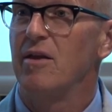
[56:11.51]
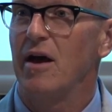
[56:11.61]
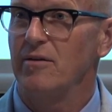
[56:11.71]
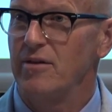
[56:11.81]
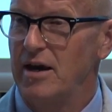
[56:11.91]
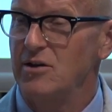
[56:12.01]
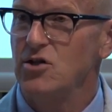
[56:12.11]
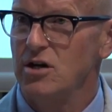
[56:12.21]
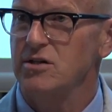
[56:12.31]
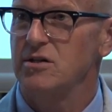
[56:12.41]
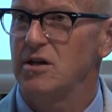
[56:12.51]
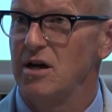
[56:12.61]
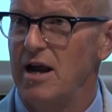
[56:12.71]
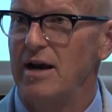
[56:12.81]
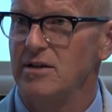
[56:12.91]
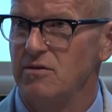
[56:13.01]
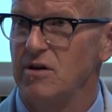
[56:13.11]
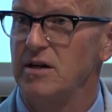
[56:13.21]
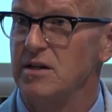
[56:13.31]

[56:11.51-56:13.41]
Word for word: that they just collectively